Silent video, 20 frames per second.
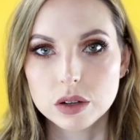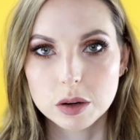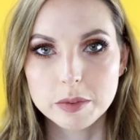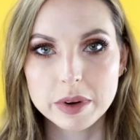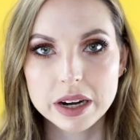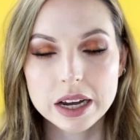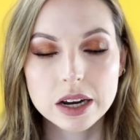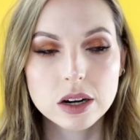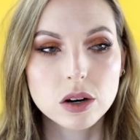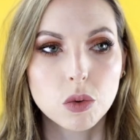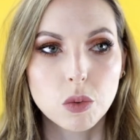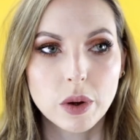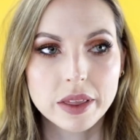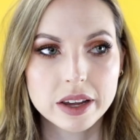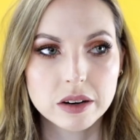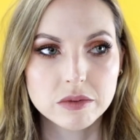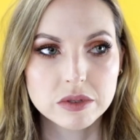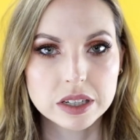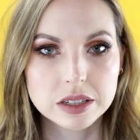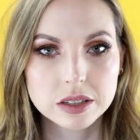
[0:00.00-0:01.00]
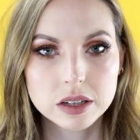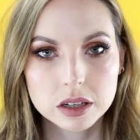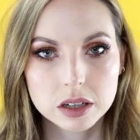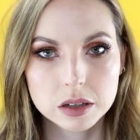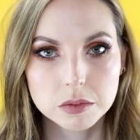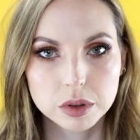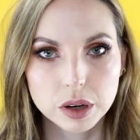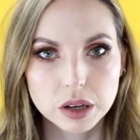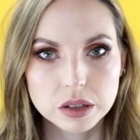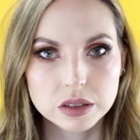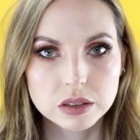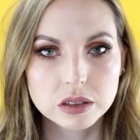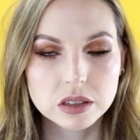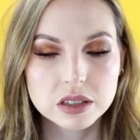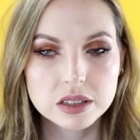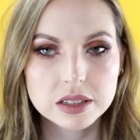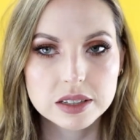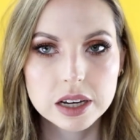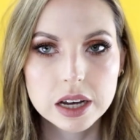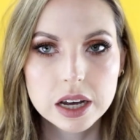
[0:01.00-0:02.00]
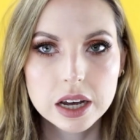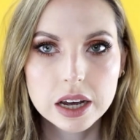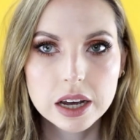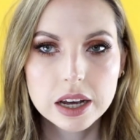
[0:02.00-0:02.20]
coming in or when they're restocking products.